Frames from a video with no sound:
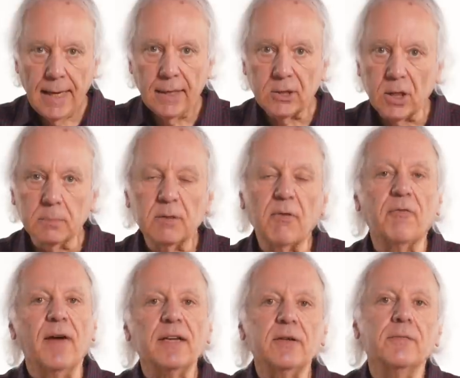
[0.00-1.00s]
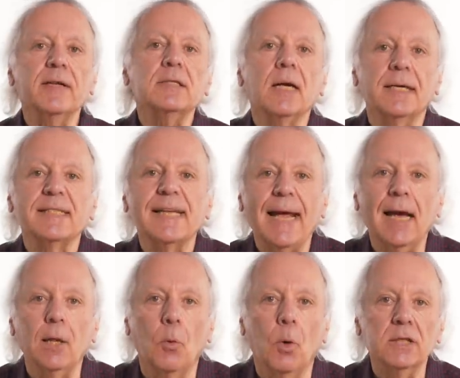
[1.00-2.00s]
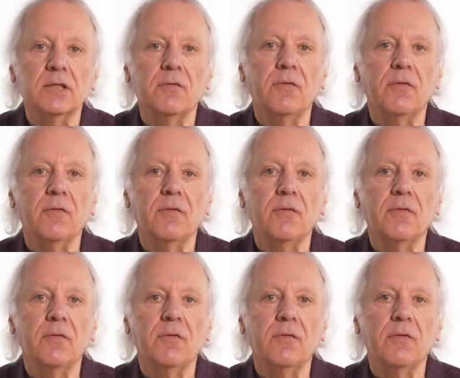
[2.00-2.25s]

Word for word: In terms of effectiveness, on a scale of 1 to